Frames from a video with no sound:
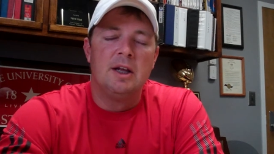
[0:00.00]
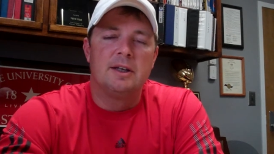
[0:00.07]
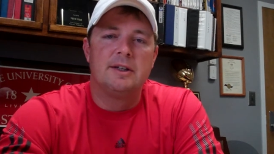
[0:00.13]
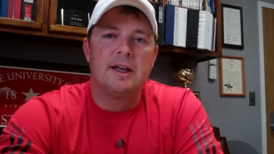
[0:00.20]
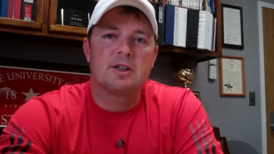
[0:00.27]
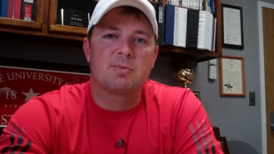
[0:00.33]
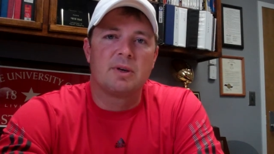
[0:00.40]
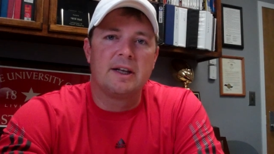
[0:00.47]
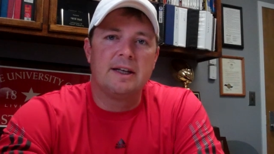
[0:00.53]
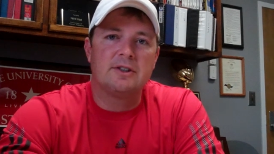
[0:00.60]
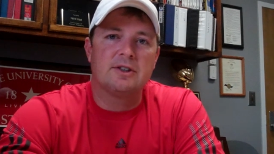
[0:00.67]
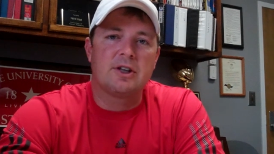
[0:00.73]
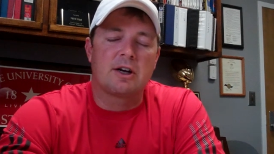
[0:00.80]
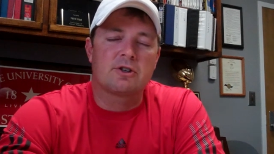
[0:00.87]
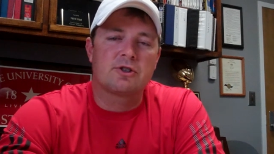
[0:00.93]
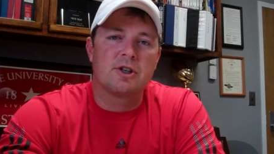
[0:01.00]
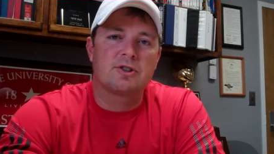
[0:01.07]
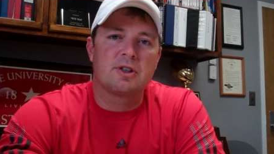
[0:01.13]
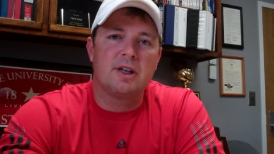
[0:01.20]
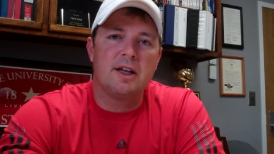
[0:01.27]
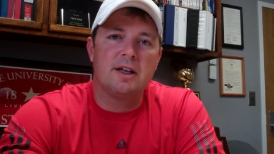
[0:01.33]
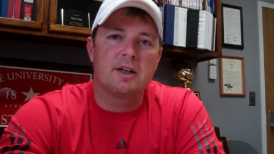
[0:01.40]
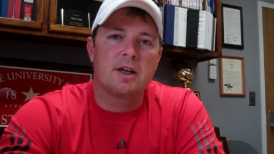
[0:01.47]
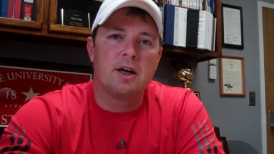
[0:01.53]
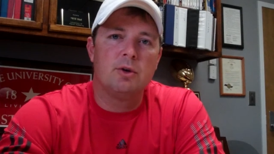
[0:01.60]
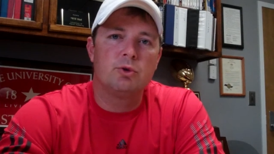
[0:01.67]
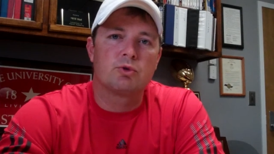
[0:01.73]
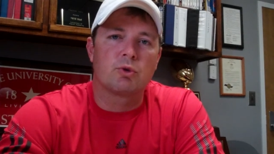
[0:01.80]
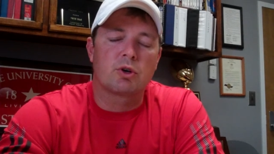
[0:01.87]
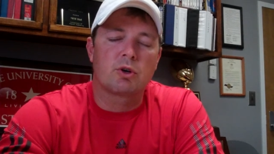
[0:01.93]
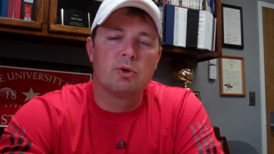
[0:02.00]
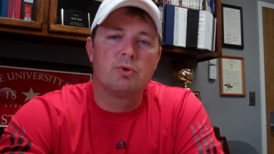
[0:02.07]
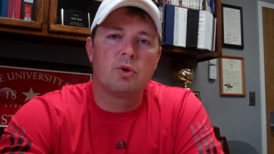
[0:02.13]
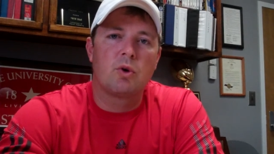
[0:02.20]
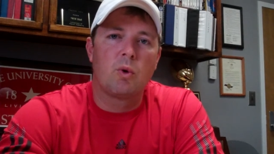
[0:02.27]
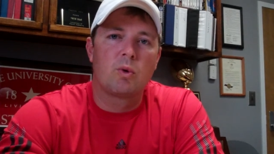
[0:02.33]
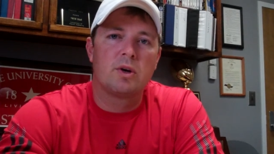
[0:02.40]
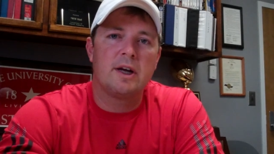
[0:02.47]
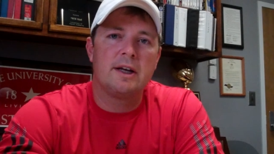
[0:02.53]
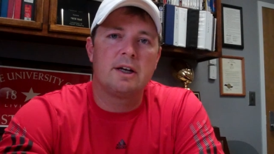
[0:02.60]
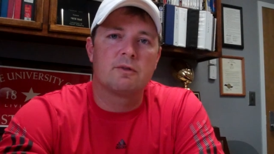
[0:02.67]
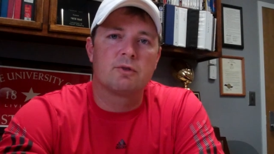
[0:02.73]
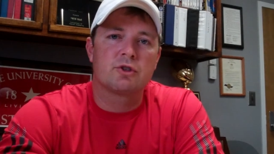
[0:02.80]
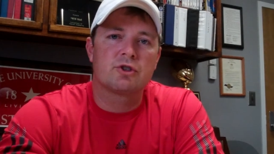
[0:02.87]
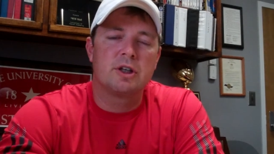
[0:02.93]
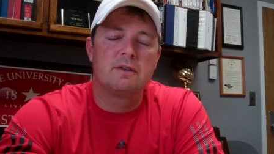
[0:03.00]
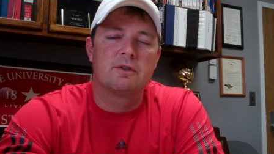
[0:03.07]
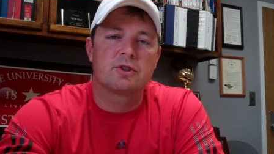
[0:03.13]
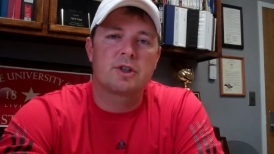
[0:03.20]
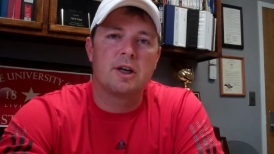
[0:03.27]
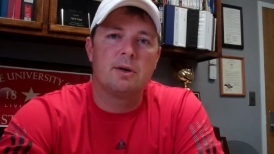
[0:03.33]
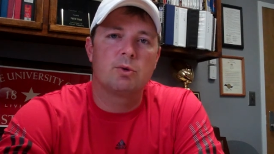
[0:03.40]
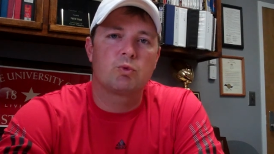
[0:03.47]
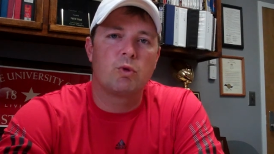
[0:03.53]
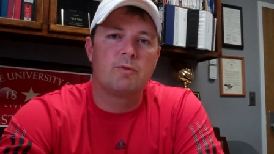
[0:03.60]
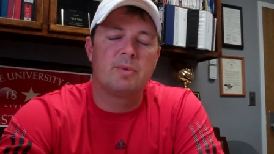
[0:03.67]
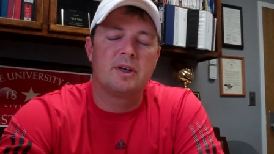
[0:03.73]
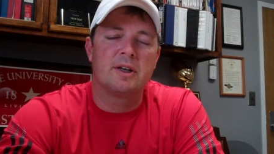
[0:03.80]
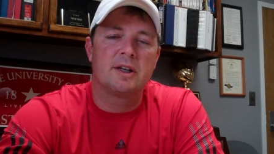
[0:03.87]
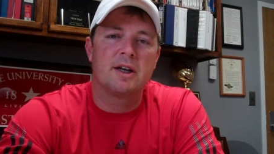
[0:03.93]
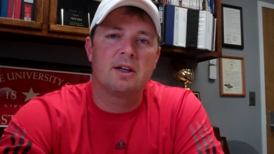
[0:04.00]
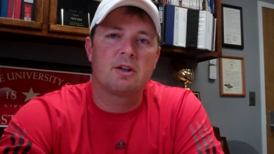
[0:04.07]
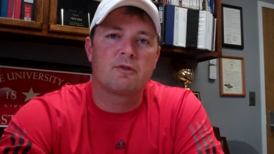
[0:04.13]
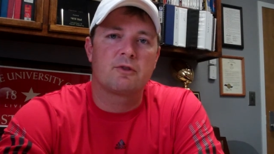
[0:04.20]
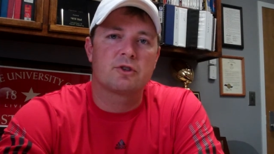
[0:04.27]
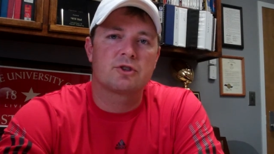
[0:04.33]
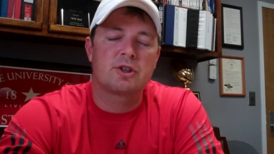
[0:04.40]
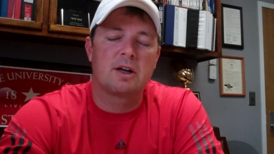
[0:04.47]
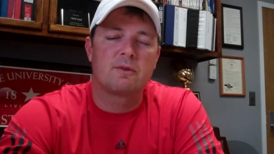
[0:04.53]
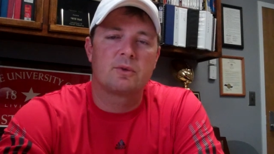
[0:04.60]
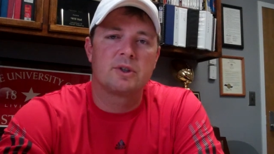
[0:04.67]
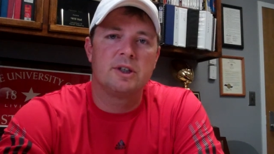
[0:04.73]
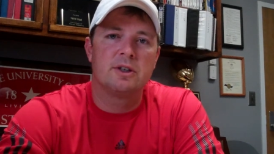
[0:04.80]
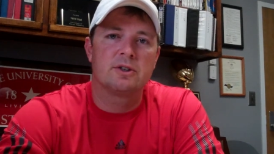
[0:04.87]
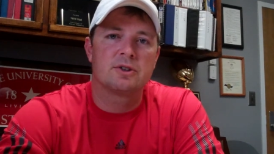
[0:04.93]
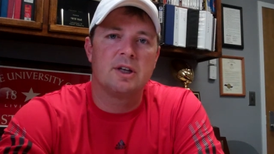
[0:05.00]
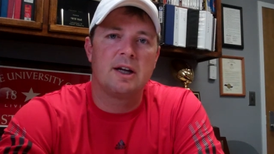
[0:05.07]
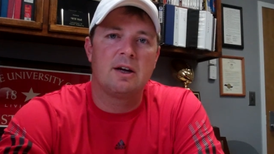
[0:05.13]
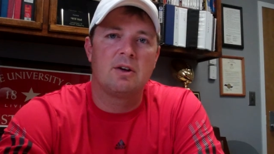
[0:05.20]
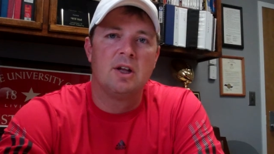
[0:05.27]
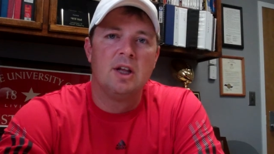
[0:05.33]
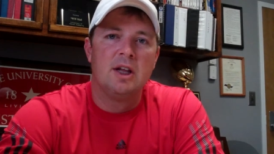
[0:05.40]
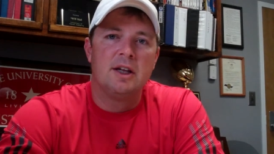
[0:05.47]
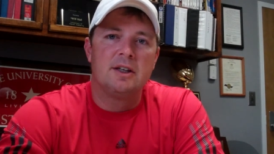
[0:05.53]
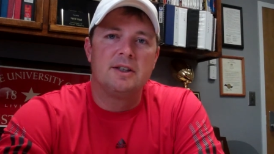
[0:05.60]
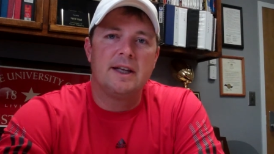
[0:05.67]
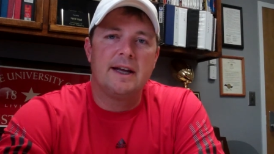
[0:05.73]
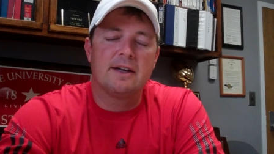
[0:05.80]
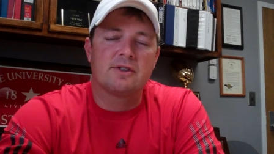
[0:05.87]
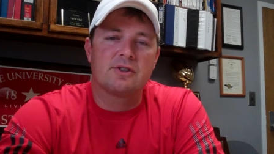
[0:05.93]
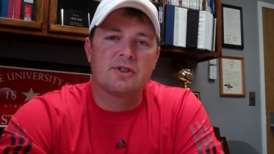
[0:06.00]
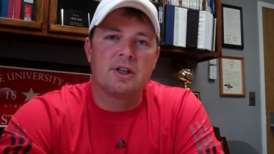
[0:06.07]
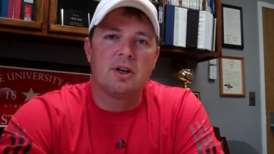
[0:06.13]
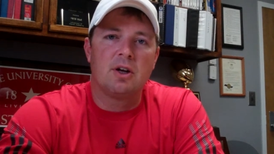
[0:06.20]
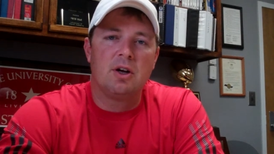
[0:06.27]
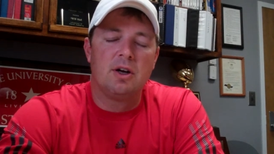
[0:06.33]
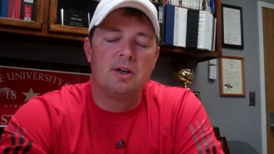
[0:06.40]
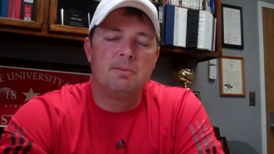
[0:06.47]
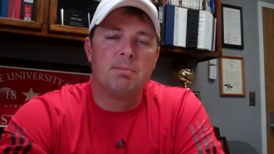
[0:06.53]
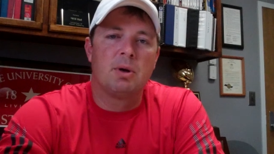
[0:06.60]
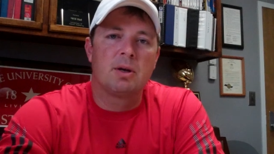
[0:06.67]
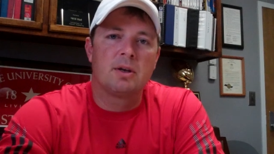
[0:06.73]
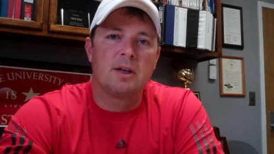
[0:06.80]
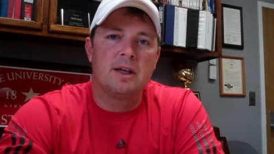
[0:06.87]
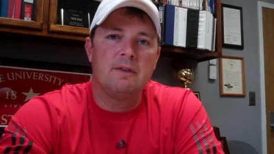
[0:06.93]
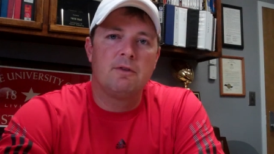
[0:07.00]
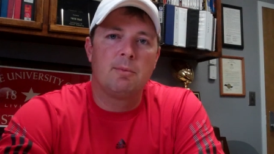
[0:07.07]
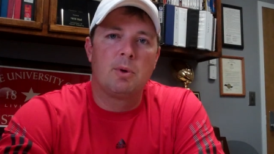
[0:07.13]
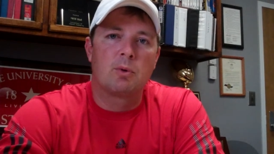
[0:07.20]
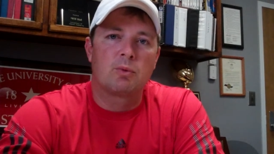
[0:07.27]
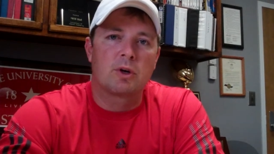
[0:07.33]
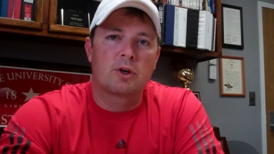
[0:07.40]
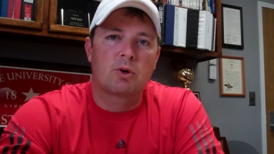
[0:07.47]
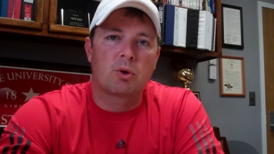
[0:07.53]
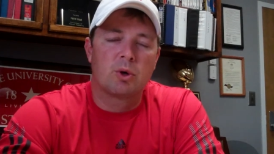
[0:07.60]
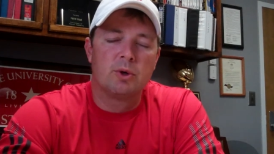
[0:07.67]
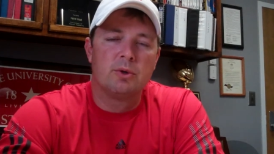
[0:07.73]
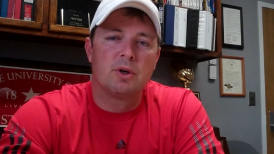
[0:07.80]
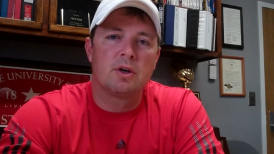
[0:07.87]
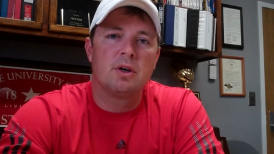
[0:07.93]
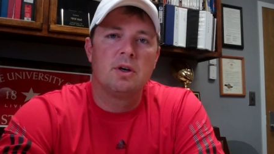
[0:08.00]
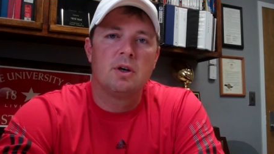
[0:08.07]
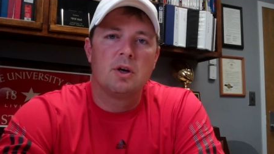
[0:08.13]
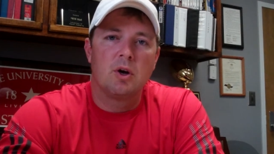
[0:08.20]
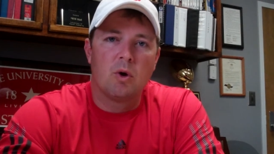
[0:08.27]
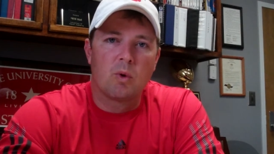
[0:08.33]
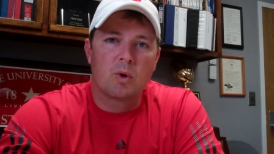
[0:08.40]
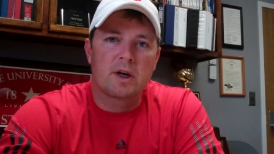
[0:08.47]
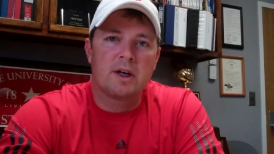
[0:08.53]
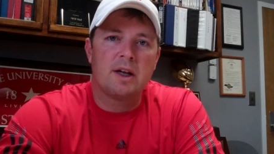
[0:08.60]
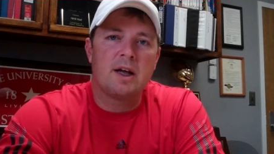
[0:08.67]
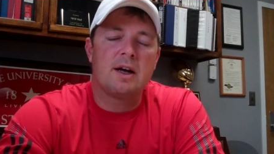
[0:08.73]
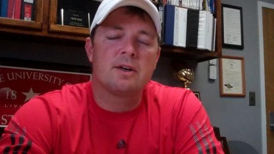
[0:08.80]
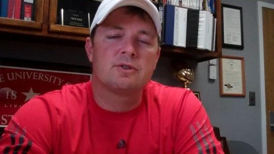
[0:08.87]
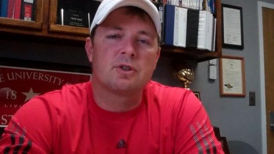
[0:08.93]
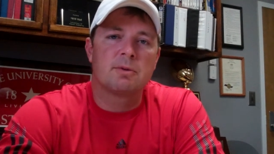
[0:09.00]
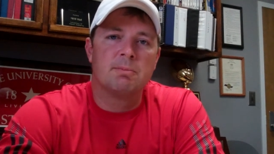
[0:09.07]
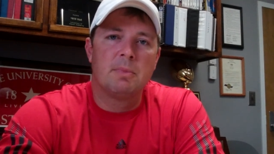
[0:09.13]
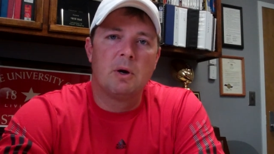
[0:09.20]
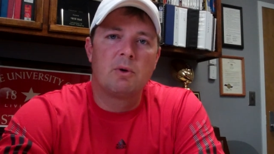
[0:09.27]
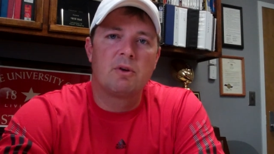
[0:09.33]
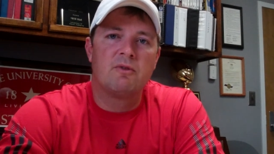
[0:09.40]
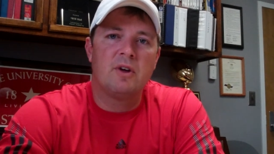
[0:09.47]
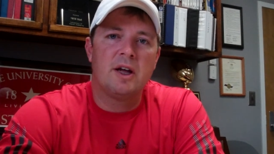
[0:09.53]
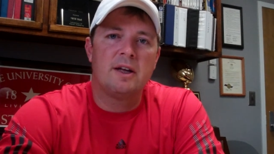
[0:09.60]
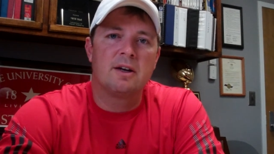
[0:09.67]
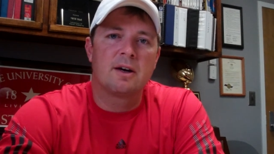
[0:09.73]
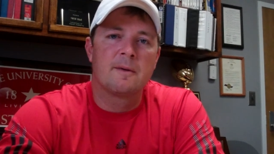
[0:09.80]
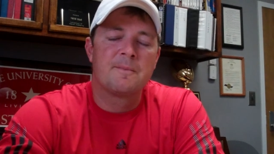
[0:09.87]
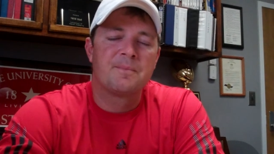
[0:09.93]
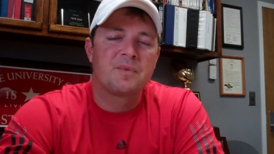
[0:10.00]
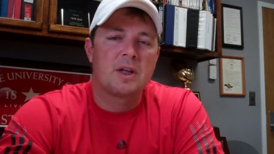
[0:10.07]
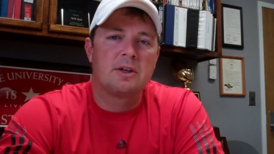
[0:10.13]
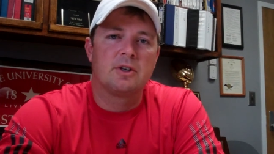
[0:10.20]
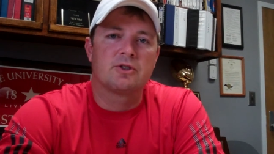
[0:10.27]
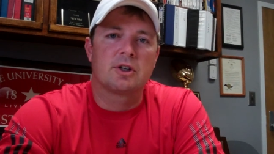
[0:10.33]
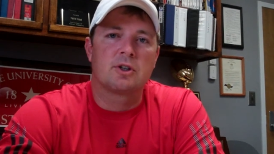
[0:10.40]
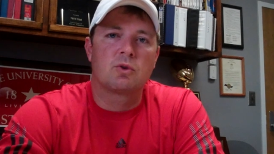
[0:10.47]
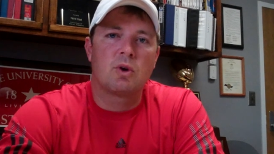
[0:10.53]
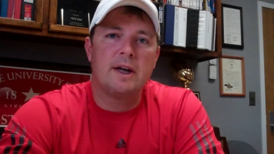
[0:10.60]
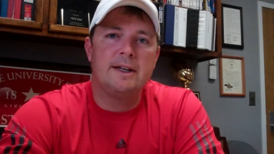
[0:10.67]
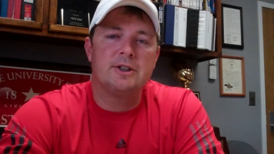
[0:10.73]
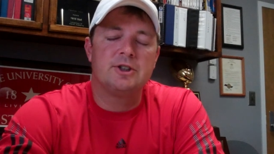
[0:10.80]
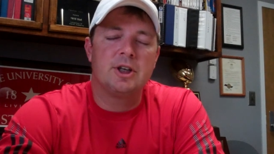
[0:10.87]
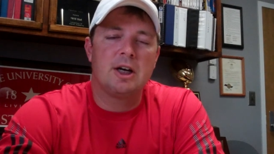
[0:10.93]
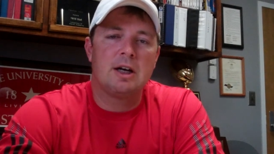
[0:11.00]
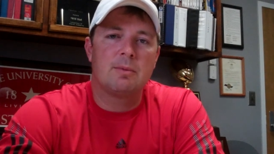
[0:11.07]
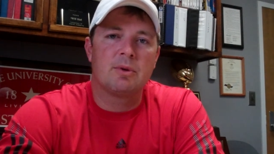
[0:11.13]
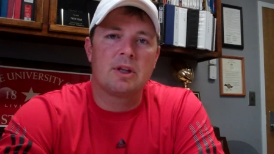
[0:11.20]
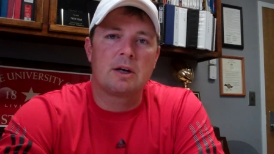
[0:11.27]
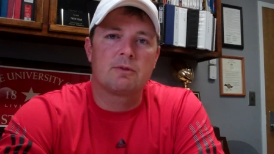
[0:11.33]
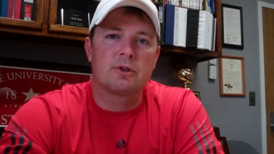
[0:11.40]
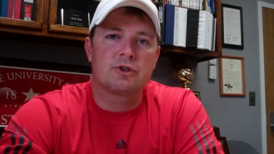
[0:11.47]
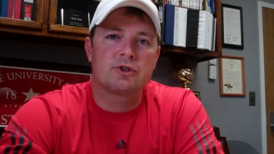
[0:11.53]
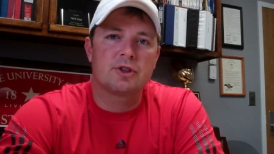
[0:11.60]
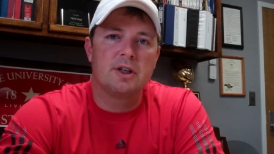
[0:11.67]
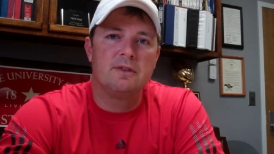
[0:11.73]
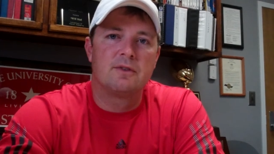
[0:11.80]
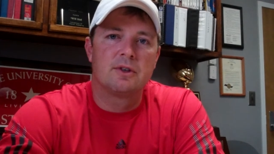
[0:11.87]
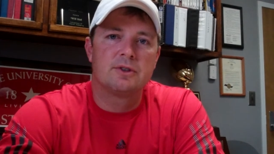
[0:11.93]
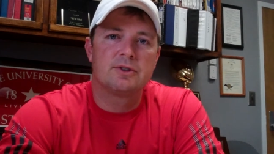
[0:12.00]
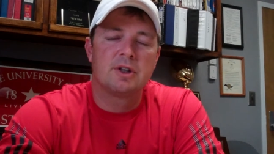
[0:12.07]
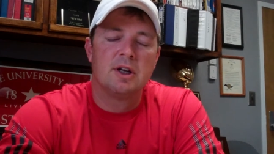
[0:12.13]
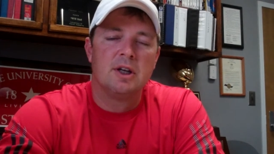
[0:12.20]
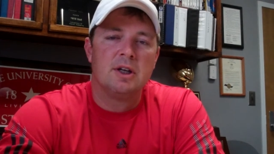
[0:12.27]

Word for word: Desmond Lindsey's our assistant head coach, recruiting coordinator, and receivers coach. We've been together for several years now. Des is an unbelievable recruiter, organizer, motivator, does a great job with our receivers,